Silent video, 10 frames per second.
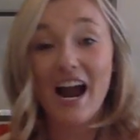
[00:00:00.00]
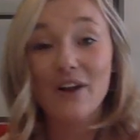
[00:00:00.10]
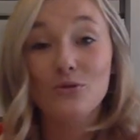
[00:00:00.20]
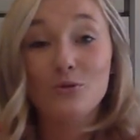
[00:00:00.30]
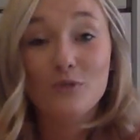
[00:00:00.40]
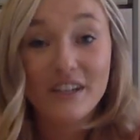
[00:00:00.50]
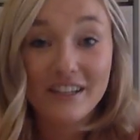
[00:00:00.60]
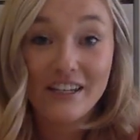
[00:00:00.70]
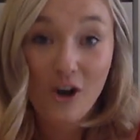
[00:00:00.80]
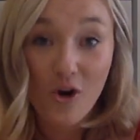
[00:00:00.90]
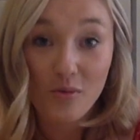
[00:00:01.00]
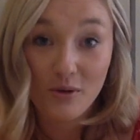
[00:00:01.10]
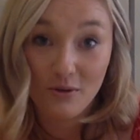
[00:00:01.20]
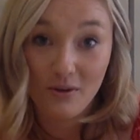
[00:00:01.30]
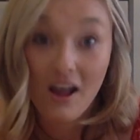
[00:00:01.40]
I really hope
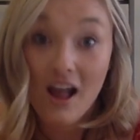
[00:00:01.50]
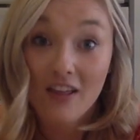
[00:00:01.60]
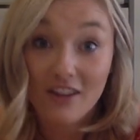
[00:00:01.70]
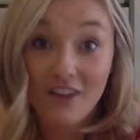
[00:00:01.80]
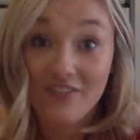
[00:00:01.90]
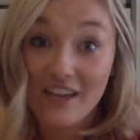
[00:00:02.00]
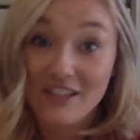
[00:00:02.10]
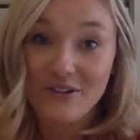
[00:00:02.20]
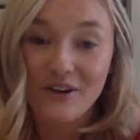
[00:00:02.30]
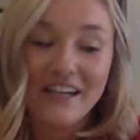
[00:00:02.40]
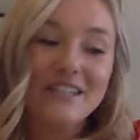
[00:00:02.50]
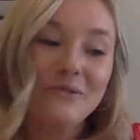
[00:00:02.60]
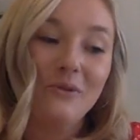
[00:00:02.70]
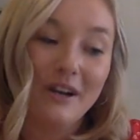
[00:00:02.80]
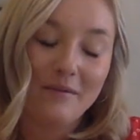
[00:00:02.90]
you love that story. It's
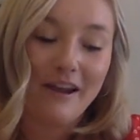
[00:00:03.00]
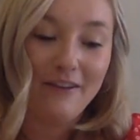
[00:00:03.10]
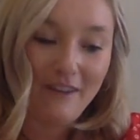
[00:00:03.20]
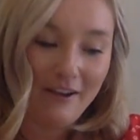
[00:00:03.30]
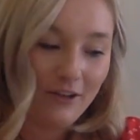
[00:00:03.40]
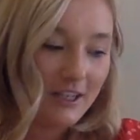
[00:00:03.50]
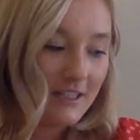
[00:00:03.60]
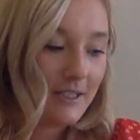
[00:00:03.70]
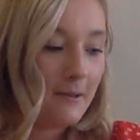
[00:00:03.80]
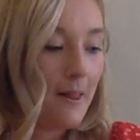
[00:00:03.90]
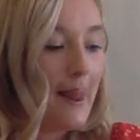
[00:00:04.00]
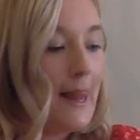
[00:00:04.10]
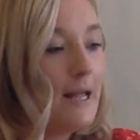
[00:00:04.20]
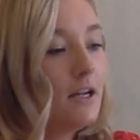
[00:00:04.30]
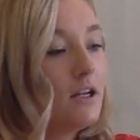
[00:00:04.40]
one of my favorites.
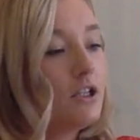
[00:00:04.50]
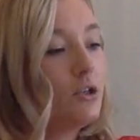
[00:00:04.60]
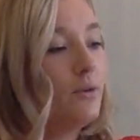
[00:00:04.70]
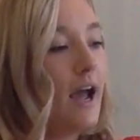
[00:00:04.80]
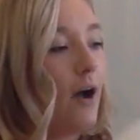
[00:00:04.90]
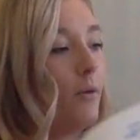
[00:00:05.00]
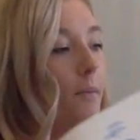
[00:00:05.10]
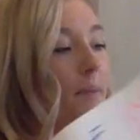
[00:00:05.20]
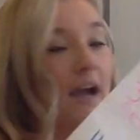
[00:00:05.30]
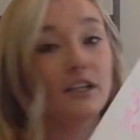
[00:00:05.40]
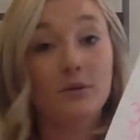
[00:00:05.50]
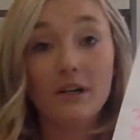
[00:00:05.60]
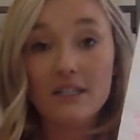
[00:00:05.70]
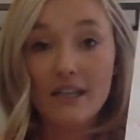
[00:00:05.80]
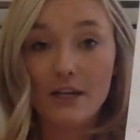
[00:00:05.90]
So now, back to
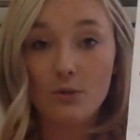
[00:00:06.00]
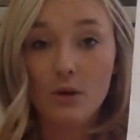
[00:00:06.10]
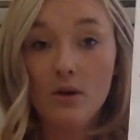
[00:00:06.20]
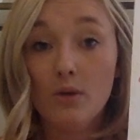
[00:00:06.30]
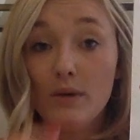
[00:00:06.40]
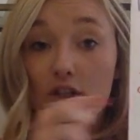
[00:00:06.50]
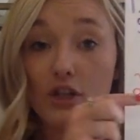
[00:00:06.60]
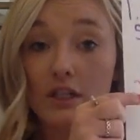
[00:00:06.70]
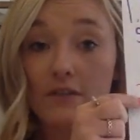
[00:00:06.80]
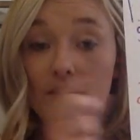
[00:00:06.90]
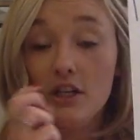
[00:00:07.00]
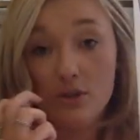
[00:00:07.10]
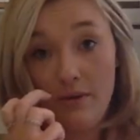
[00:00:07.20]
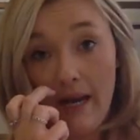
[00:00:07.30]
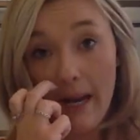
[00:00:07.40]
our schedule. We just
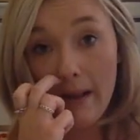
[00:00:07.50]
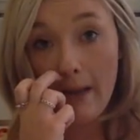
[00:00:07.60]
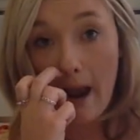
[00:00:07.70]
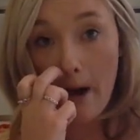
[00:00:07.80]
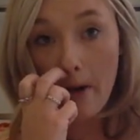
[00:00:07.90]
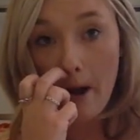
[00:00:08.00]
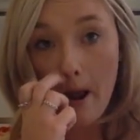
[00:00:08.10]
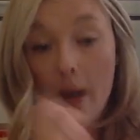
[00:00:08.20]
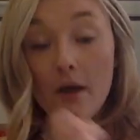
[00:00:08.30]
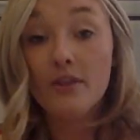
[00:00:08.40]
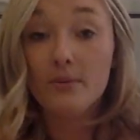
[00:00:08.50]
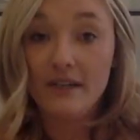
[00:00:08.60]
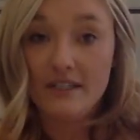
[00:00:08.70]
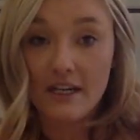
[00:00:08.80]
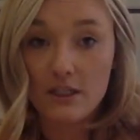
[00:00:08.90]
finished reading aloud The
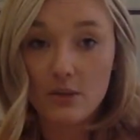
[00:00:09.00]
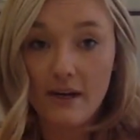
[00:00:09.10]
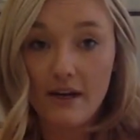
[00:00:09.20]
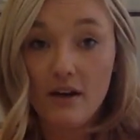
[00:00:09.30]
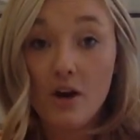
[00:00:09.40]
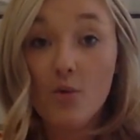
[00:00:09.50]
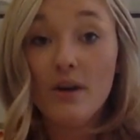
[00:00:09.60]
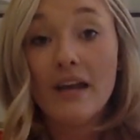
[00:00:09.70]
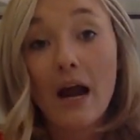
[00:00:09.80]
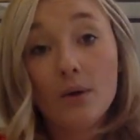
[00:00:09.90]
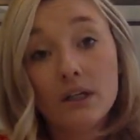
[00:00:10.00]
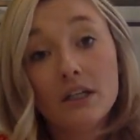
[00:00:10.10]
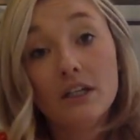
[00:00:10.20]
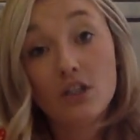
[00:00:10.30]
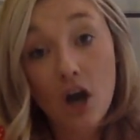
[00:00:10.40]
Recess Queen. We now are
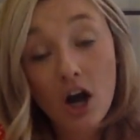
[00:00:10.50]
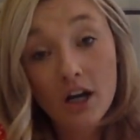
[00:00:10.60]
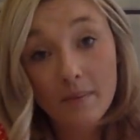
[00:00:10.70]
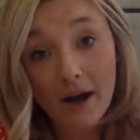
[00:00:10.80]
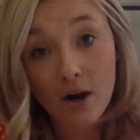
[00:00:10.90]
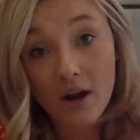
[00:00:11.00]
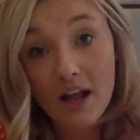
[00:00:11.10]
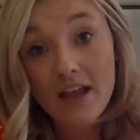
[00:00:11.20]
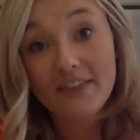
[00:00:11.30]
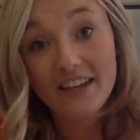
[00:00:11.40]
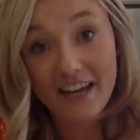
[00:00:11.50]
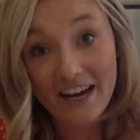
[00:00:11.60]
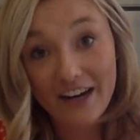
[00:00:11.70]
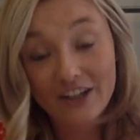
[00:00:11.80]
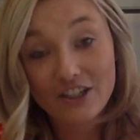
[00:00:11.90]
going to talk about the
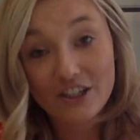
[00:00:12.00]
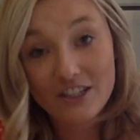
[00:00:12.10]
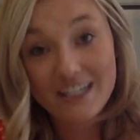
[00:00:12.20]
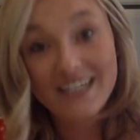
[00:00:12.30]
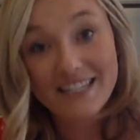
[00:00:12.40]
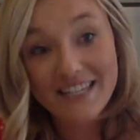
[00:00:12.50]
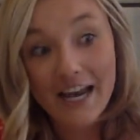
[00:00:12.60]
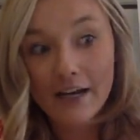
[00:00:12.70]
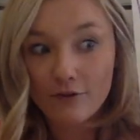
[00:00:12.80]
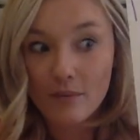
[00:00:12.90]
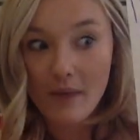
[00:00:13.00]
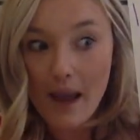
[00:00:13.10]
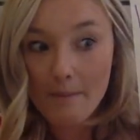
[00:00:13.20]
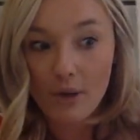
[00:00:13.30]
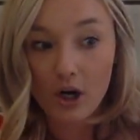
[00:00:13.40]
characters and setting from
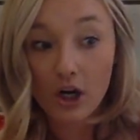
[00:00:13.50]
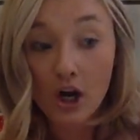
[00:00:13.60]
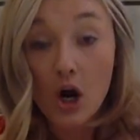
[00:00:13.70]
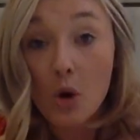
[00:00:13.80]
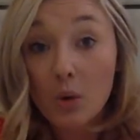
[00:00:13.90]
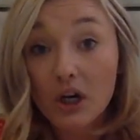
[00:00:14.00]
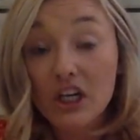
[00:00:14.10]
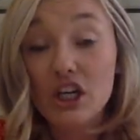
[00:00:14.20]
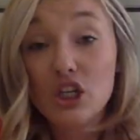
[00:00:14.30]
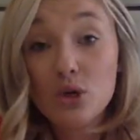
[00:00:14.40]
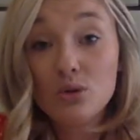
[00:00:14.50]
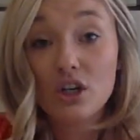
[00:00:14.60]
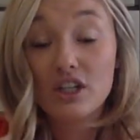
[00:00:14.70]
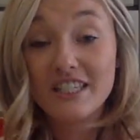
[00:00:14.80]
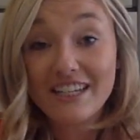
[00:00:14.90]
that book. We're going to use
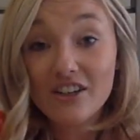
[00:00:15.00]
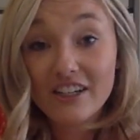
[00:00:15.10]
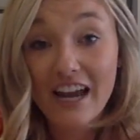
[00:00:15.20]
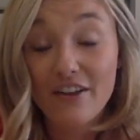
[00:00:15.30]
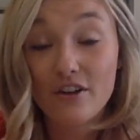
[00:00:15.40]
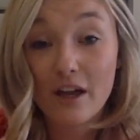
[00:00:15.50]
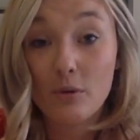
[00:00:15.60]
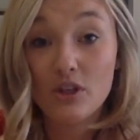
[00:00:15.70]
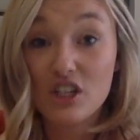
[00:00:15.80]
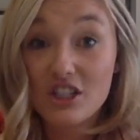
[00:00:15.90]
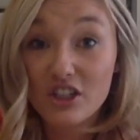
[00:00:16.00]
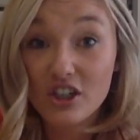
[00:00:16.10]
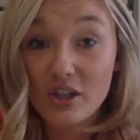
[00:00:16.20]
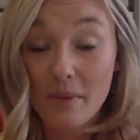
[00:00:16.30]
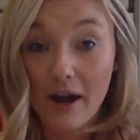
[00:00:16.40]
our skill together that we just
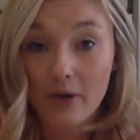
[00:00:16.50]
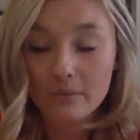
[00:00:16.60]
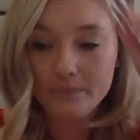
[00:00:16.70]
learned about.